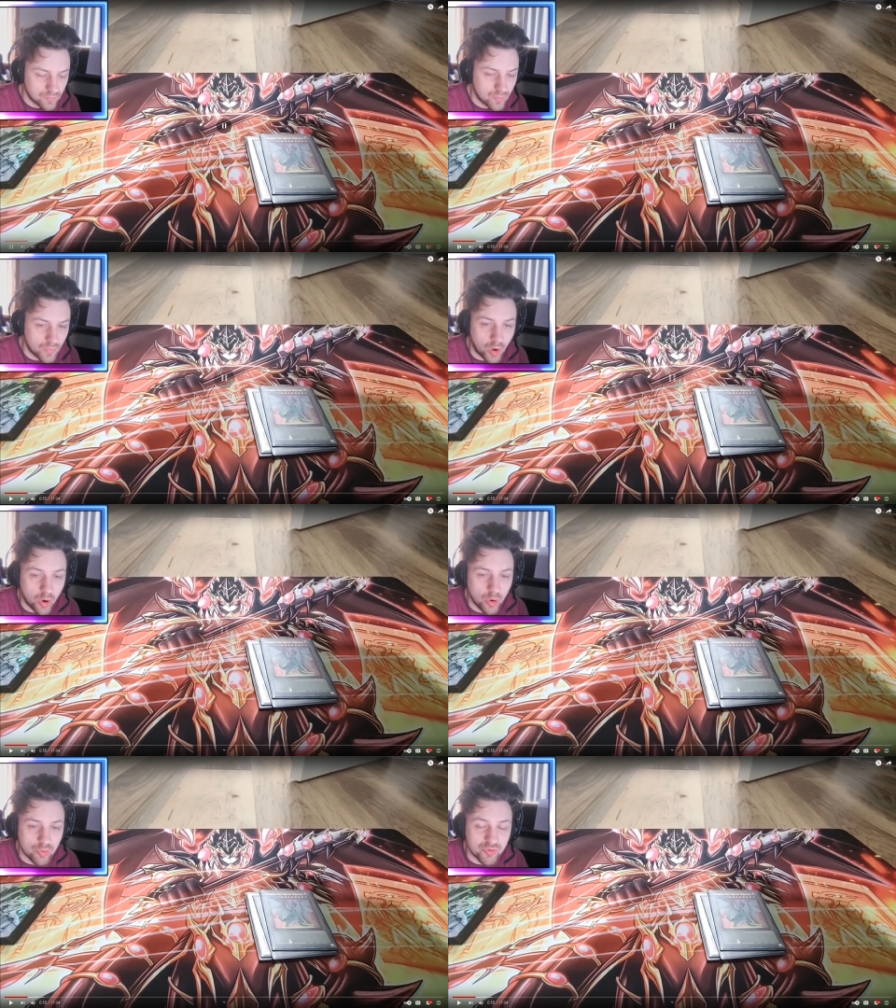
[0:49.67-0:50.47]

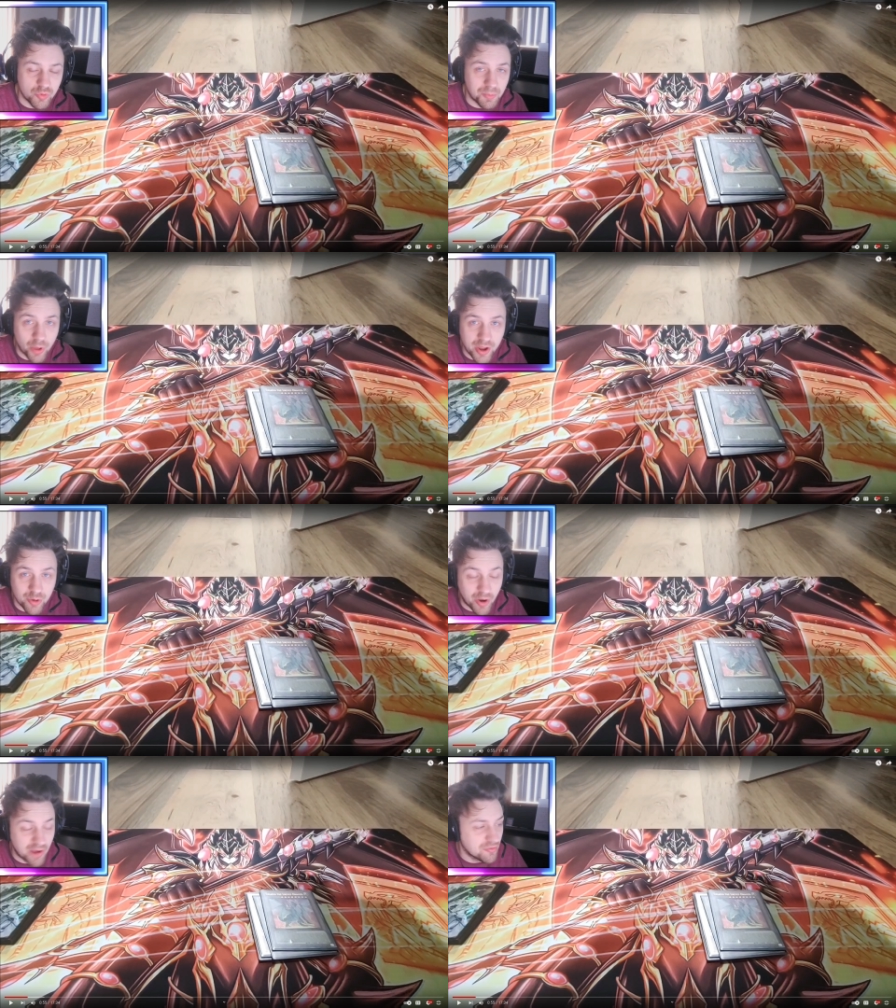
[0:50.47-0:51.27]
Oh, so we're playing
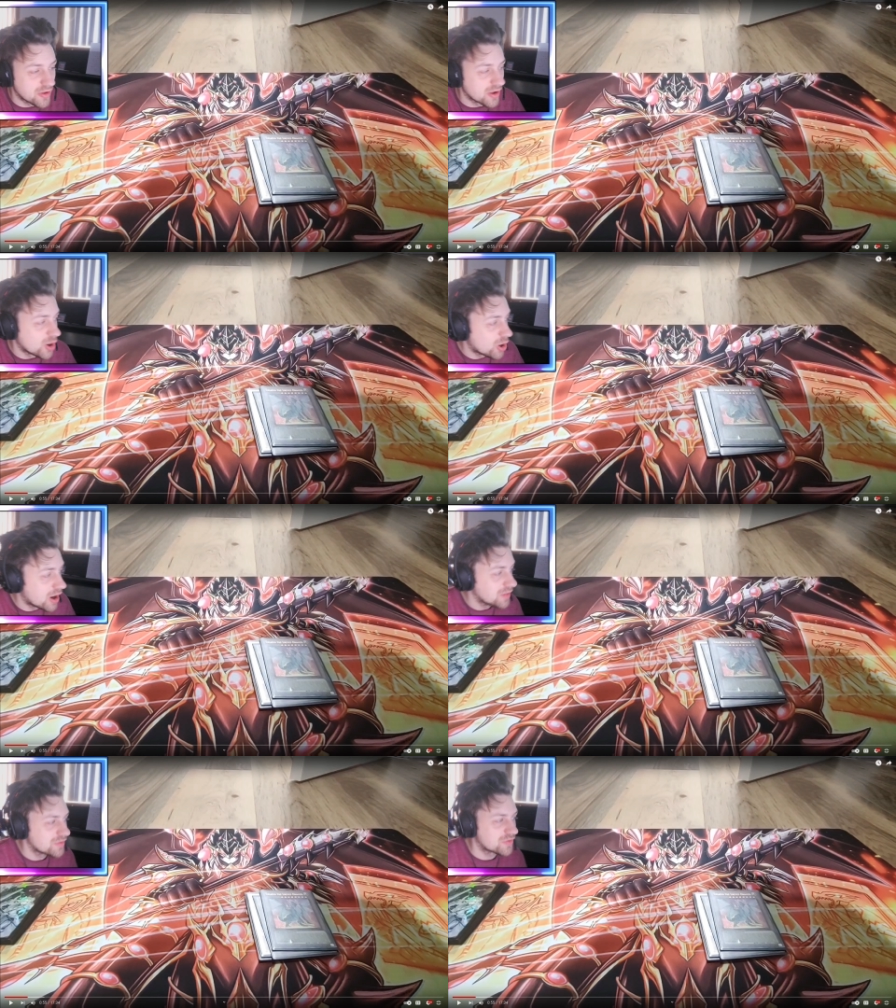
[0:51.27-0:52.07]
ref here. All
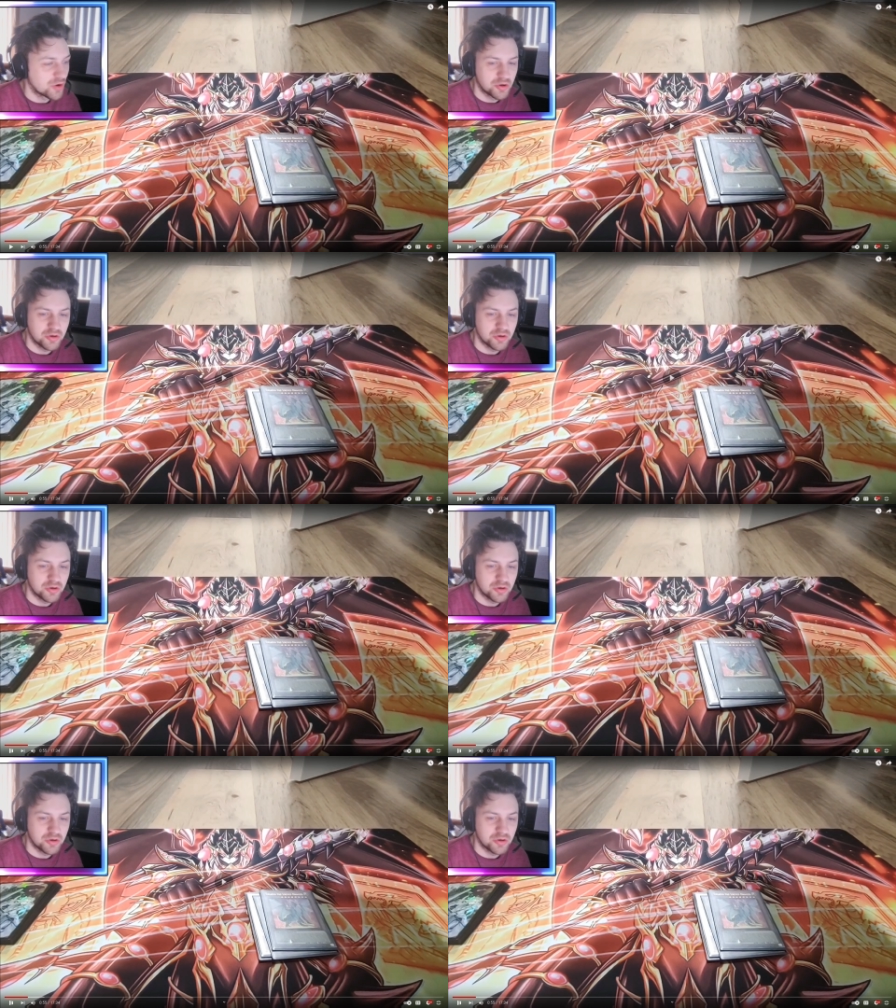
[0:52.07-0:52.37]
right, let's go.